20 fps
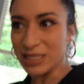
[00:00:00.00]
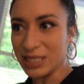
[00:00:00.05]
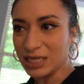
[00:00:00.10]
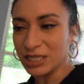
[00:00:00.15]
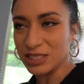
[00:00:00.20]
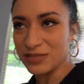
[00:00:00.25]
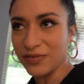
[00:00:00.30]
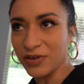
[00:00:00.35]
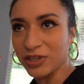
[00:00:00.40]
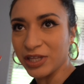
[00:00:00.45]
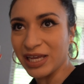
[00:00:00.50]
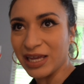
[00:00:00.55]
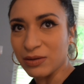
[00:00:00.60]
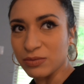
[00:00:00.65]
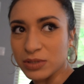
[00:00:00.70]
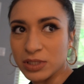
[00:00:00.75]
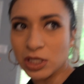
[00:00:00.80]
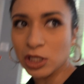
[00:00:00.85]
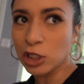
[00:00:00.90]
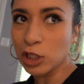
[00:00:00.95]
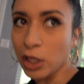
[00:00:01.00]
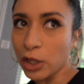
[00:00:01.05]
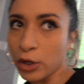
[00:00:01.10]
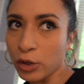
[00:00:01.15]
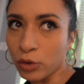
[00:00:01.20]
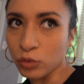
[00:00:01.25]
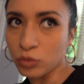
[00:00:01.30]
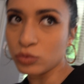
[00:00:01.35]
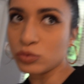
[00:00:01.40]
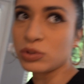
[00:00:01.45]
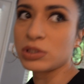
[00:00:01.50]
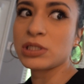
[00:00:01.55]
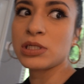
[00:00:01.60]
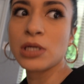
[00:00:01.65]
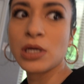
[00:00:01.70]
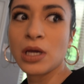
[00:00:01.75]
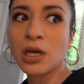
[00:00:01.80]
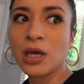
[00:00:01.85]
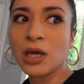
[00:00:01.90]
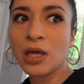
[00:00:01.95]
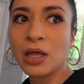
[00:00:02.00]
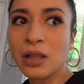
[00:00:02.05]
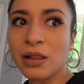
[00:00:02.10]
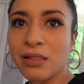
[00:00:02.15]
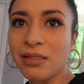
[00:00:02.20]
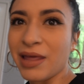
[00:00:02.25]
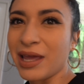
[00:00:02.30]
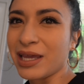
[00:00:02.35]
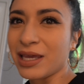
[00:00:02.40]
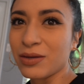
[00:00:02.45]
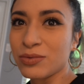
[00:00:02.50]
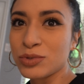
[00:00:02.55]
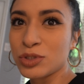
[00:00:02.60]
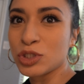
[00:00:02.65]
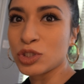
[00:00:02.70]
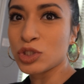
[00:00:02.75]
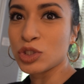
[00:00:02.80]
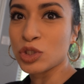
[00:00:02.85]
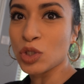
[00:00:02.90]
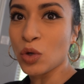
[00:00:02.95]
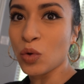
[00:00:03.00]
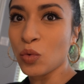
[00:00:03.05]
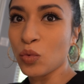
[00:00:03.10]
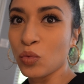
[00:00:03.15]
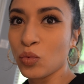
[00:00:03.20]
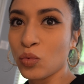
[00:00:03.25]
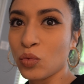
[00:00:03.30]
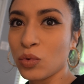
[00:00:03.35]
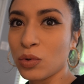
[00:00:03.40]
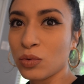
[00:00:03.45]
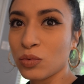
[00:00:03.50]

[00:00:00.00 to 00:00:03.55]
I just felt like it was closed. Like it was just so